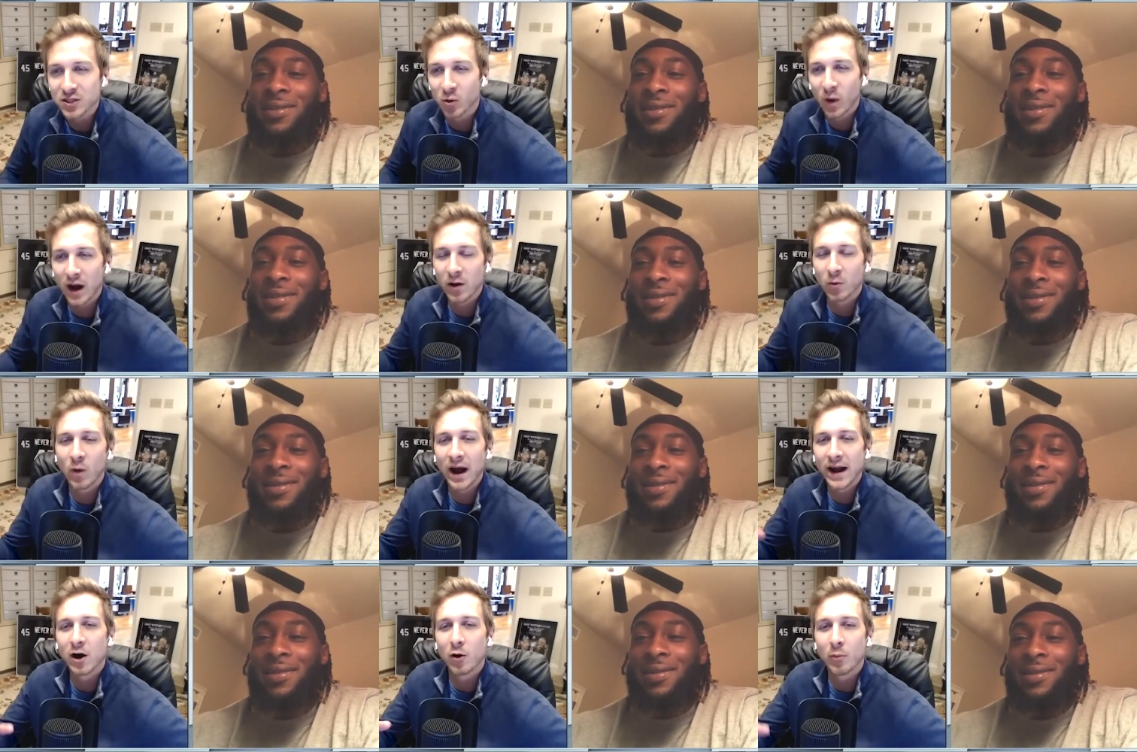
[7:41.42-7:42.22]
Speaker 1: So
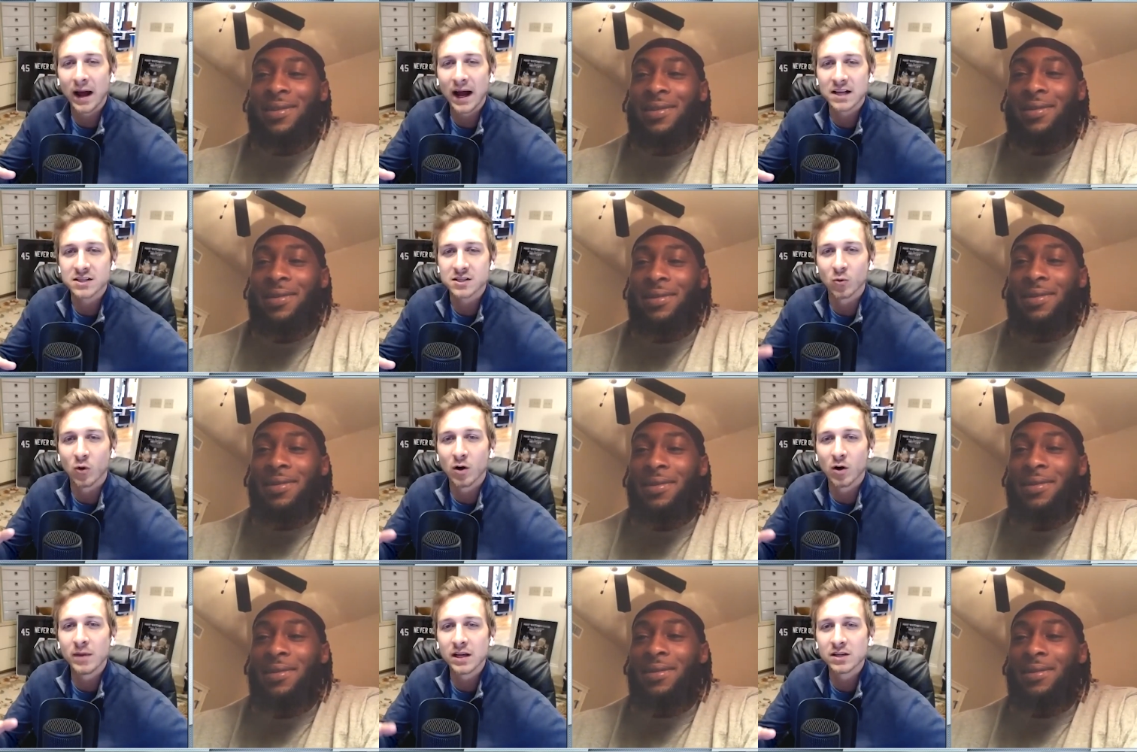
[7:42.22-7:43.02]
why El Paso?
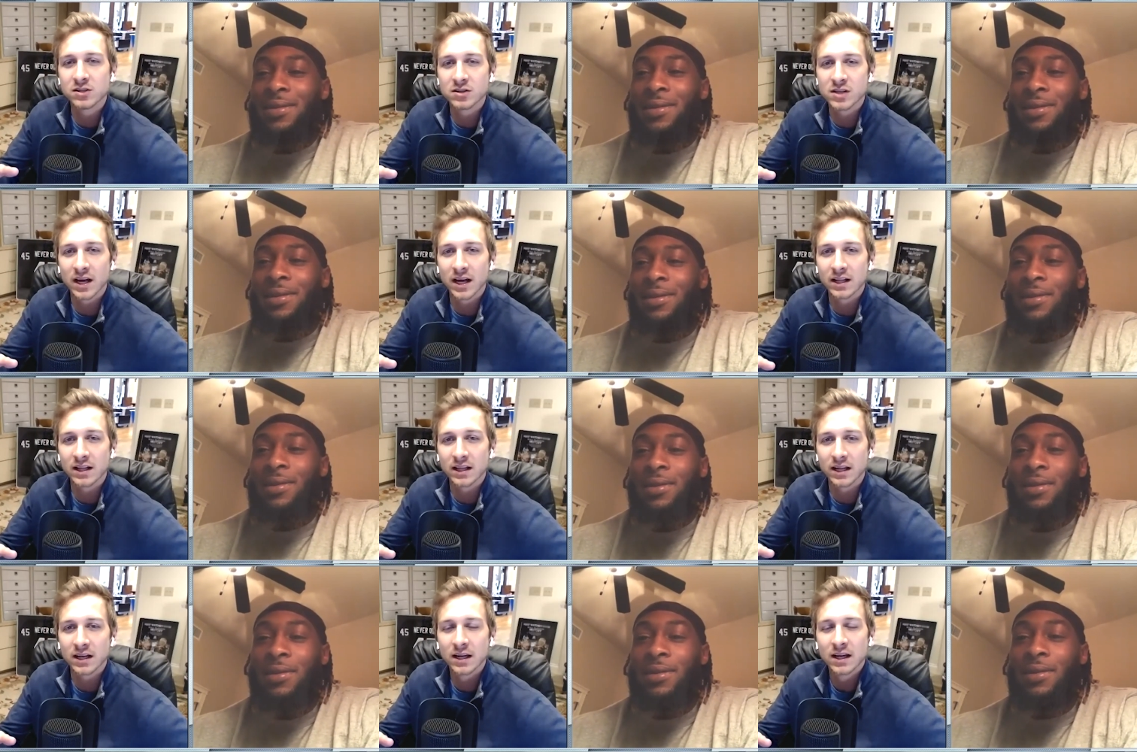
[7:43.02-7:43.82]
What made you say
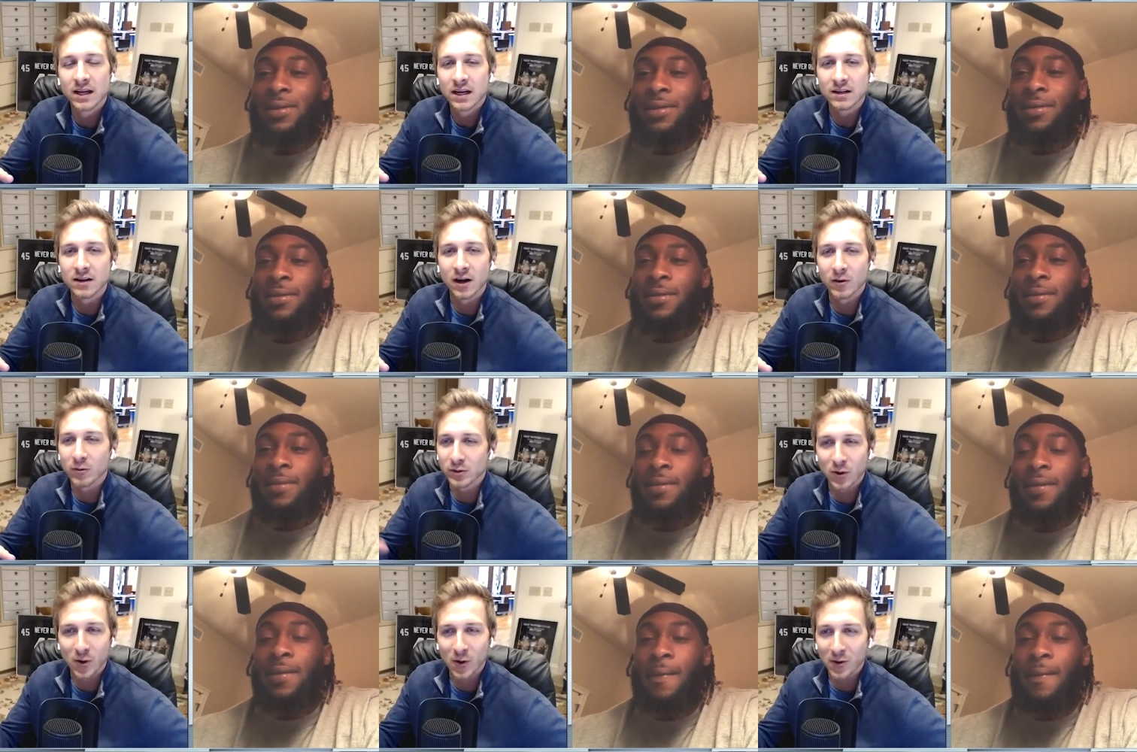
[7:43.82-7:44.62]
that,
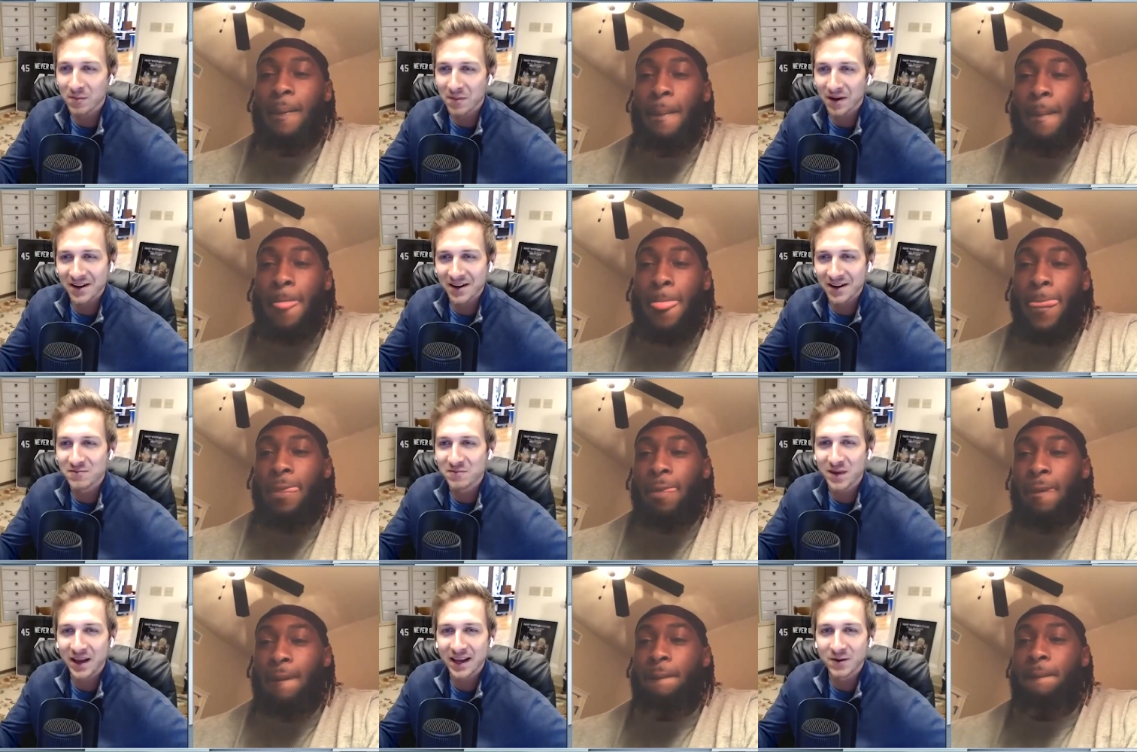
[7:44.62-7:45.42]
with all the money you've
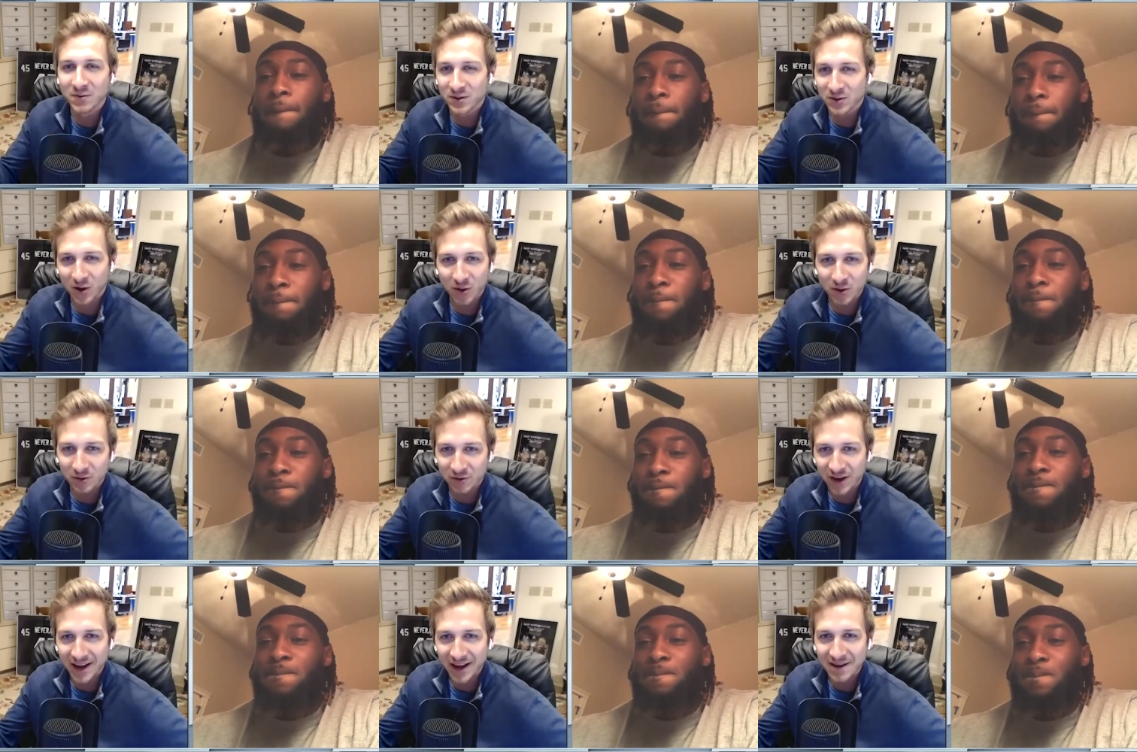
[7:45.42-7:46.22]
made, with all the
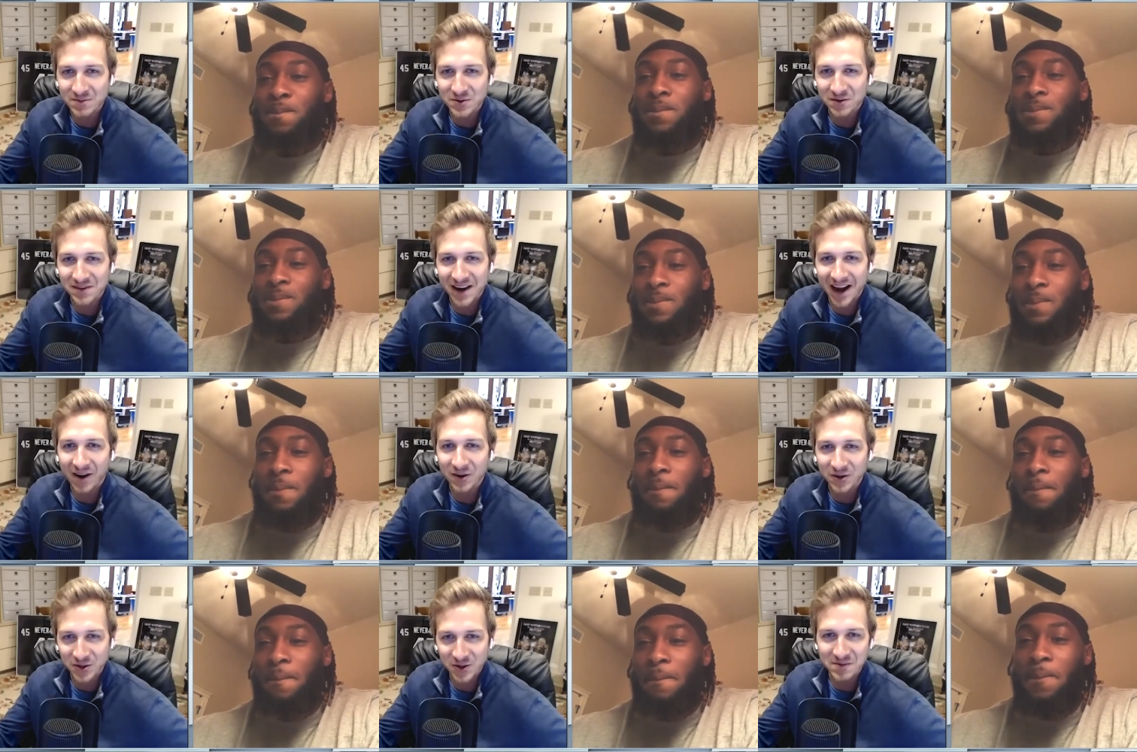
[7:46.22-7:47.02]
fame you've now
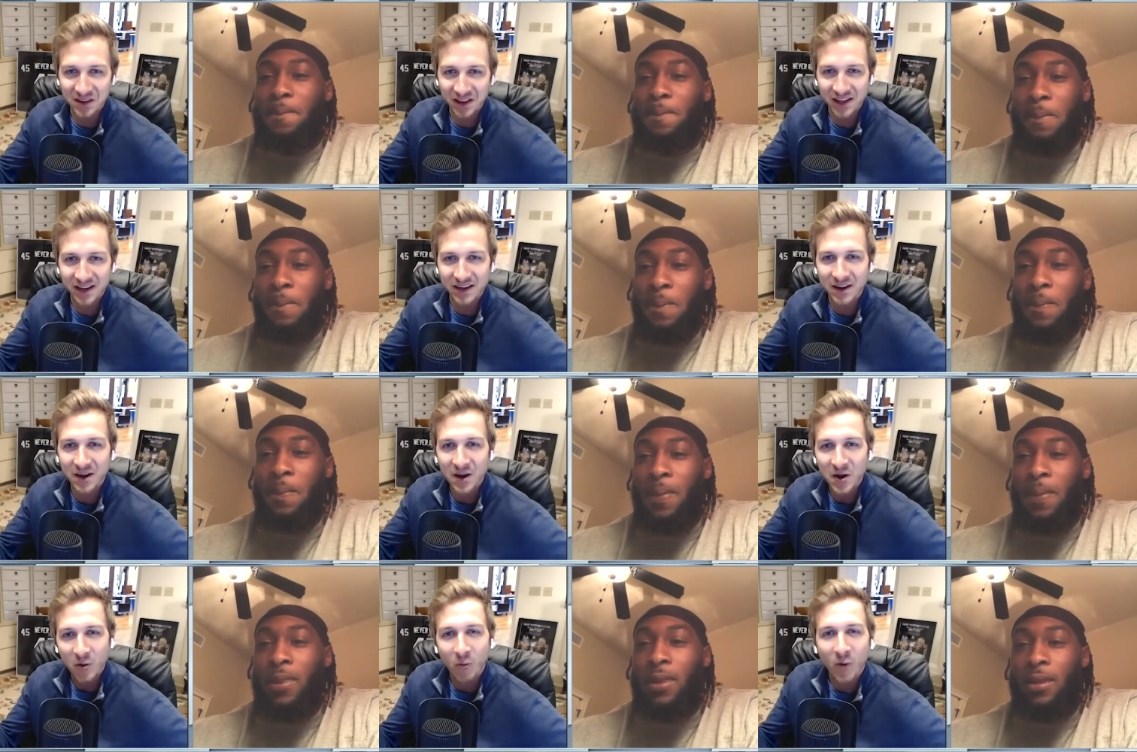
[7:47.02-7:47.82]
accumulated,
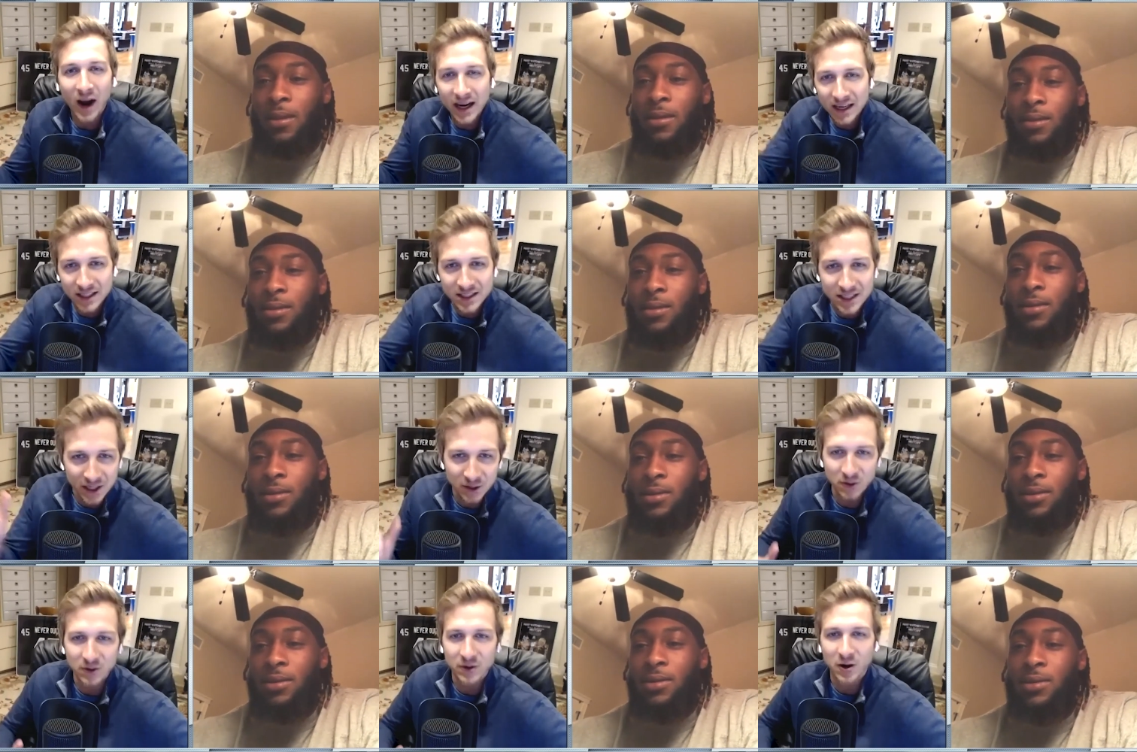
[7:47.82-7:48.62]
why
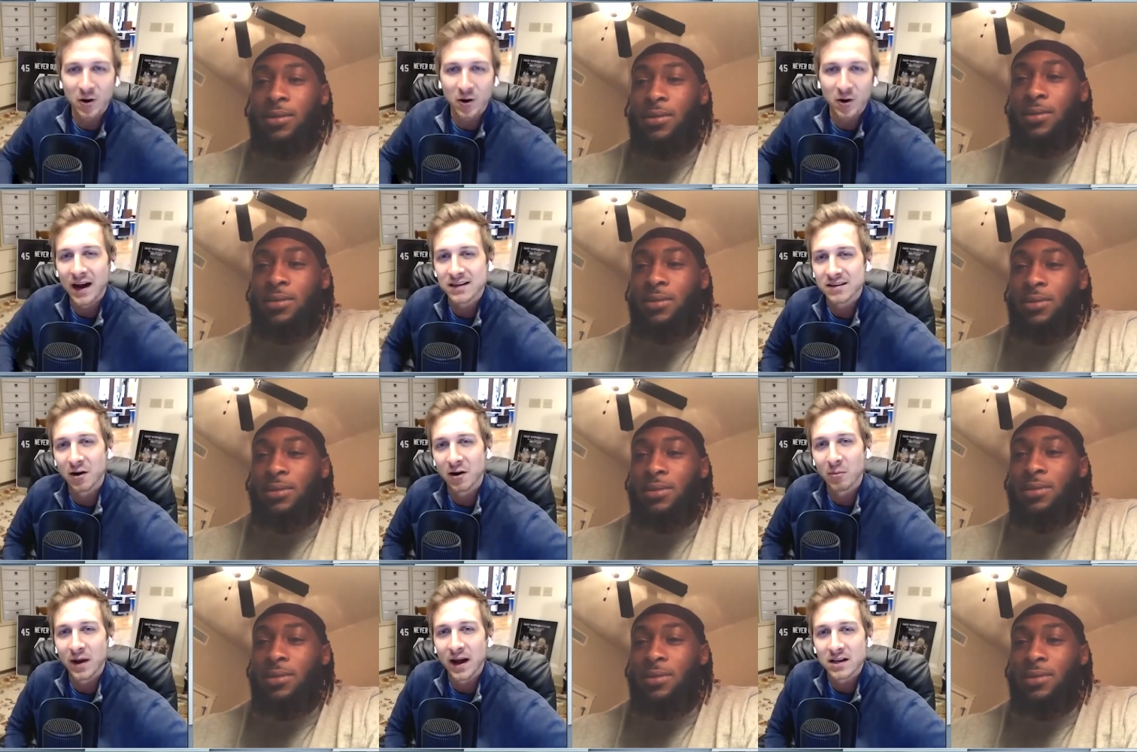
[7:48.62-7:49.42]
continue to go back to
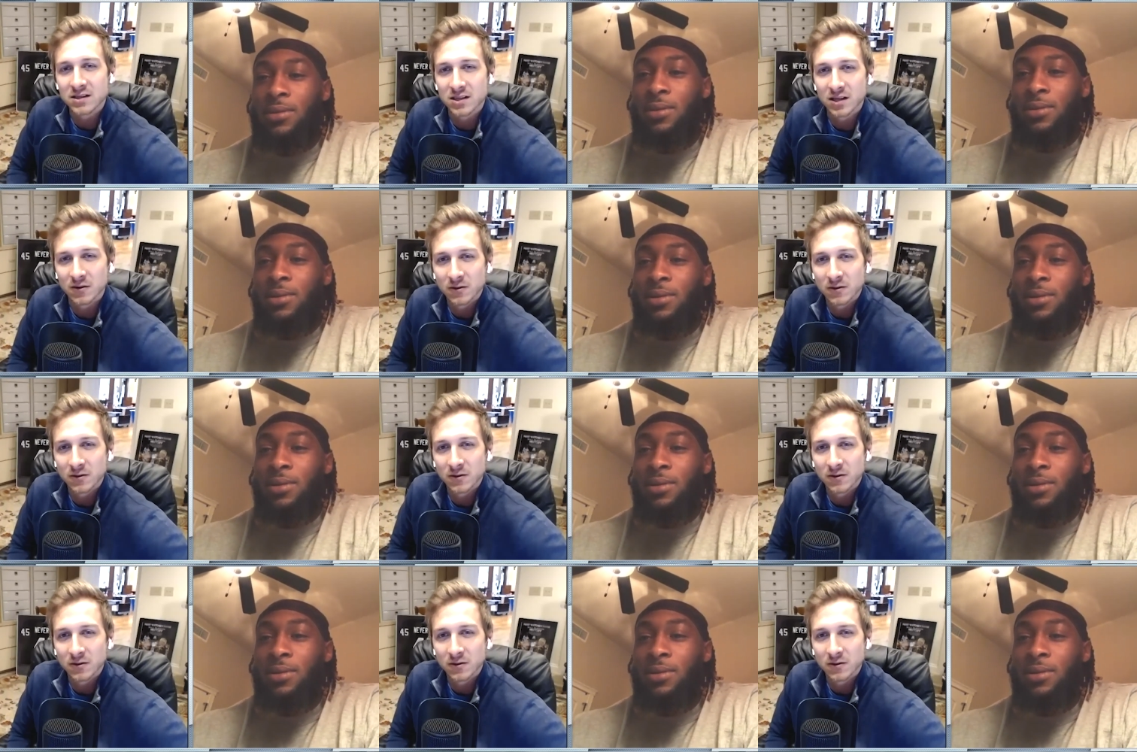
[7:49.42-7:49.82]
El Paso?